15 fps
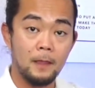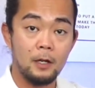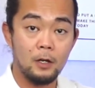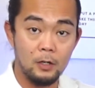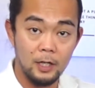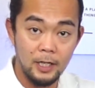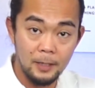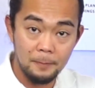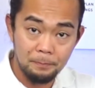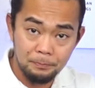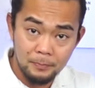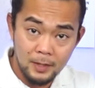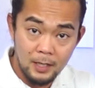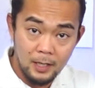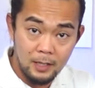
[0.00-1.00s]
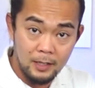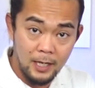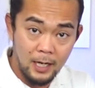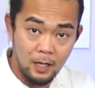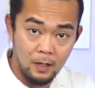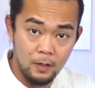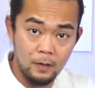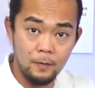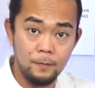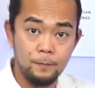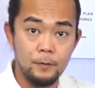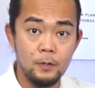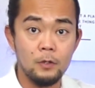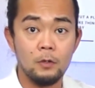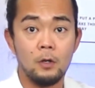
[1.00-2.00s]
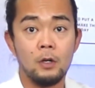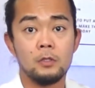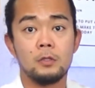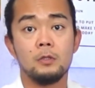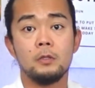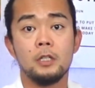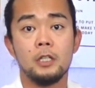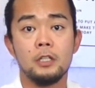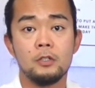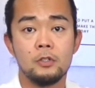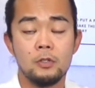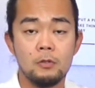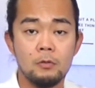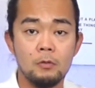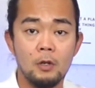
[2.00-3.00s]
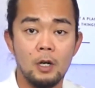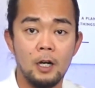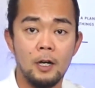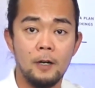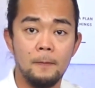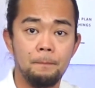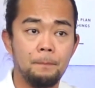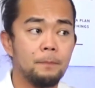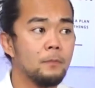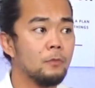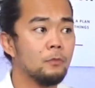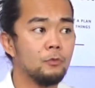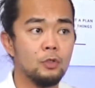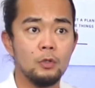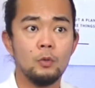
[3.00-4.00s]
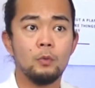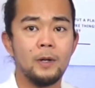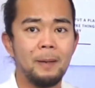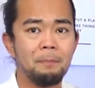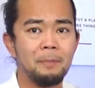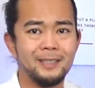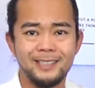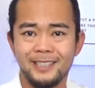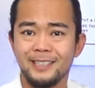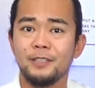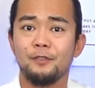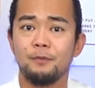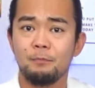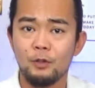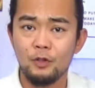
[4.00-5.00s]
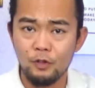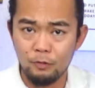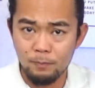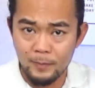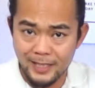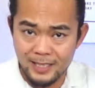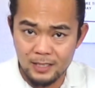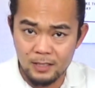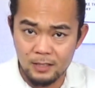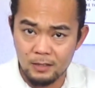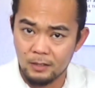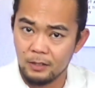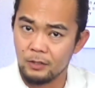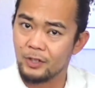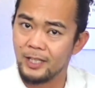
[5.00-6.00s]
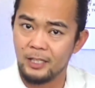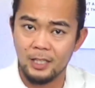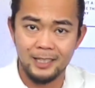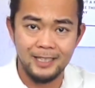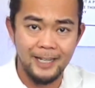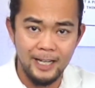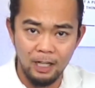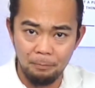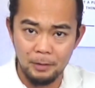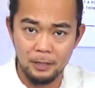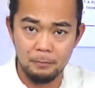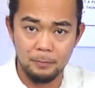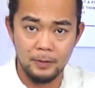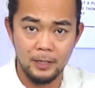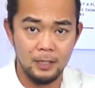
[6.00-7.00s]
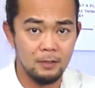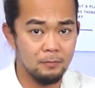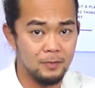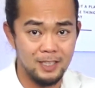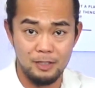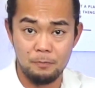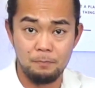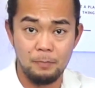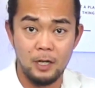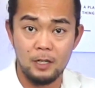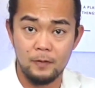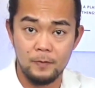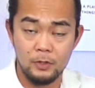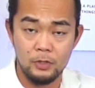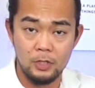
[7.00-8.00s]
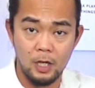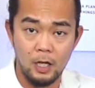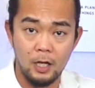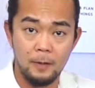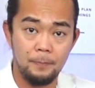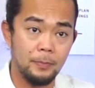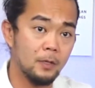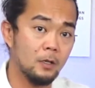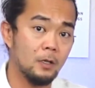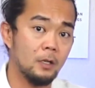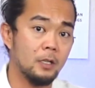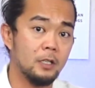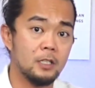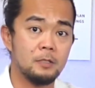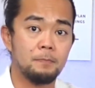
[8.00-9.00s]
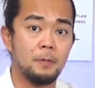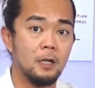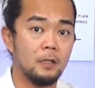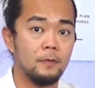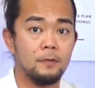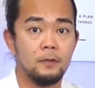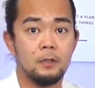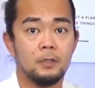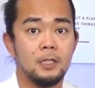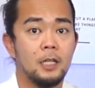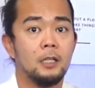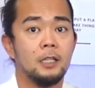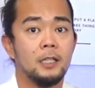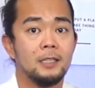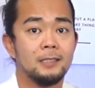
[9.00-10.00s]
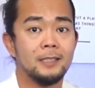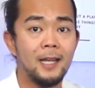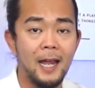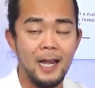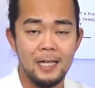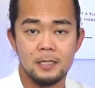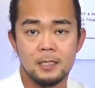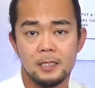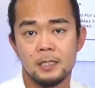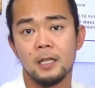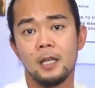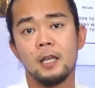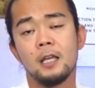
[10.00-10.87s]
Alright? Now, if you also need to do repetitive movements, you cannot help it, but it is part of your job or it's part of your daily tasks.